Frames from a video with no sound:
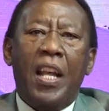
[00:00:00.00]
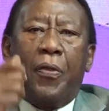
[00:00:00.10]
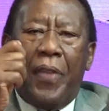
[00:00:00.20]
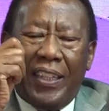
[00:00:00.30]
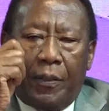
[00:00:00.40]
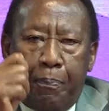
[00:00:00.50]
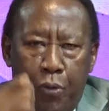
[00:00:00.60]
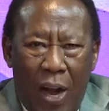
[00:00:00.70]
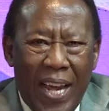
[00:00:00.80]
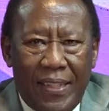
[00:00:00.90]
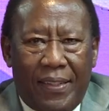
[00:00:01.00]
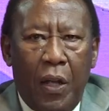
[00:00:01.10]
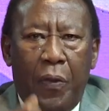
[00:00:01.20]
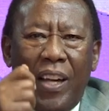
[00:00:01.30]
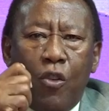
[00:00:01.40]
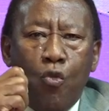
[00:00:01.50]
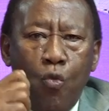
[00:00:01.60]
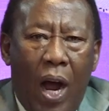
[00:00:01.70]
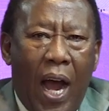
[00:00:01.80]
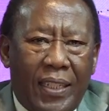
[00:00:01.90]
that price, that
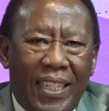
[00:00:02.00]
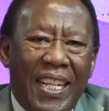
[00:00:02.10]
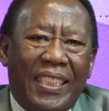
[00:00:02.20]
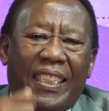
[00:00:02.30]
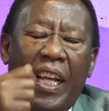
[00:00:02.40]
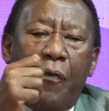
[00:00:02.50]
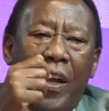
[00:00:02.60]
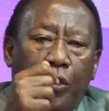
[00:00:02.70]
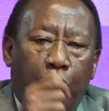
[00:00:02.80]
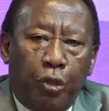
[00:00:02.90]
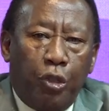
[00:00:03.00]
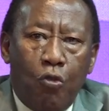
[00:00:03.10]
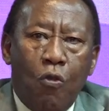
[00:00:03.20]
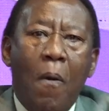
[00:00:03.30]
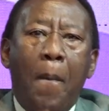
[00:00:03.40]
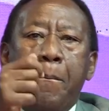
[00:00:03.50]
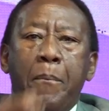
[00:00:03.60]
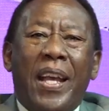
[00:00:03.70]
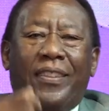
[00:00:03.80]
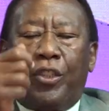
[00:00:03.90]
reward given to you
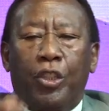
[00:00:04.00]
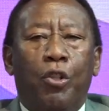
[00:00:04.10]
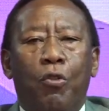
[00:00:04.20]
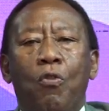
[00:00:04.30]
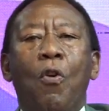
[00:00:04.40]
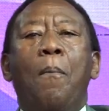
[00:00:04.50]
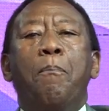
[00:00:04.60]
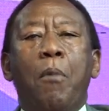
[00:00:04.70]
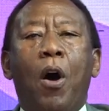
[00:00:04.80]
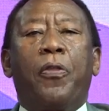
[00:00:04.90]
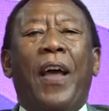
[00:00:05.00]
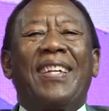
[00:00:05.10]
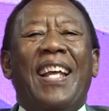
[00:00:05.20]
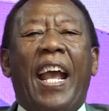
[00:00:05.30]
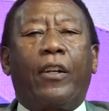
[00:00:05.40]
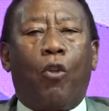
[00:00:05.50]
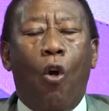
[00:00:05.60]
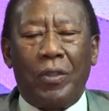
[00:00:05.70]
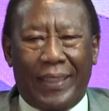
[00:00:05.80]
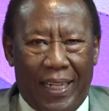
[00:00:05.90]
makes you more than a
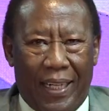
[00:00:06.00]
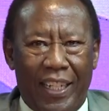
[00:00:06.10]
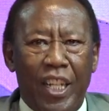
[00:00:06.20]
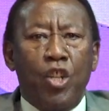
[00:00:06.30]
conqueror.